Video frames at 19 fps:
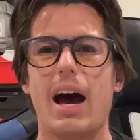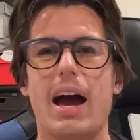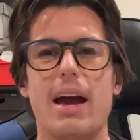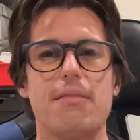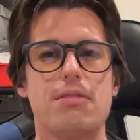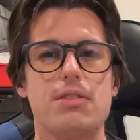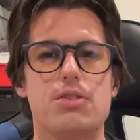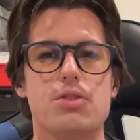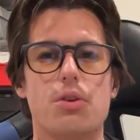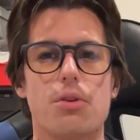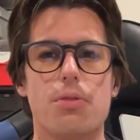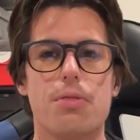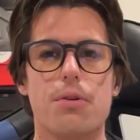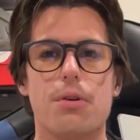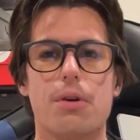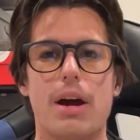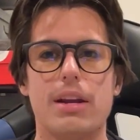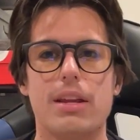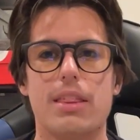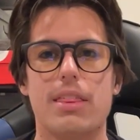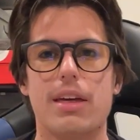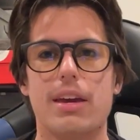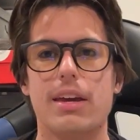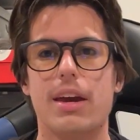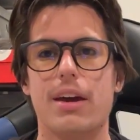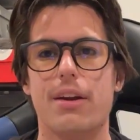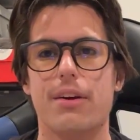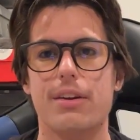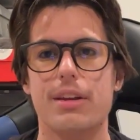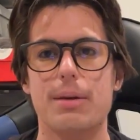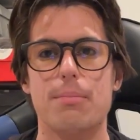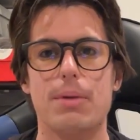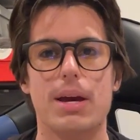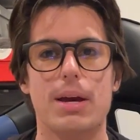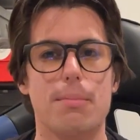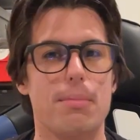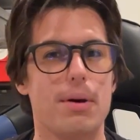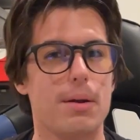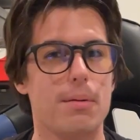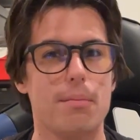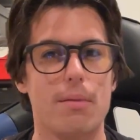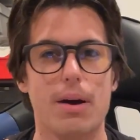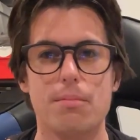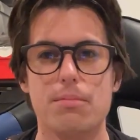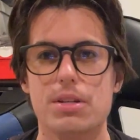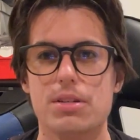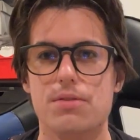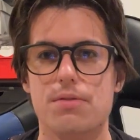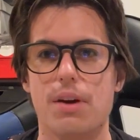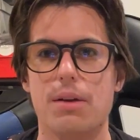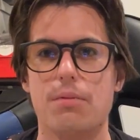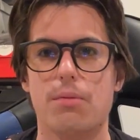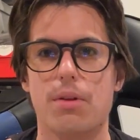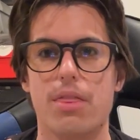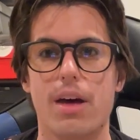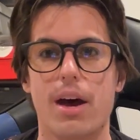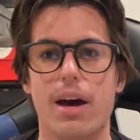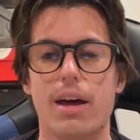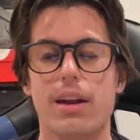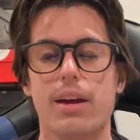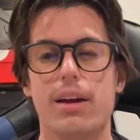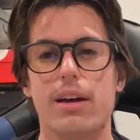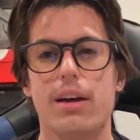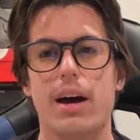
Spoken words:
I haven't sold through anything yet on eBay, but I'm just fine with that.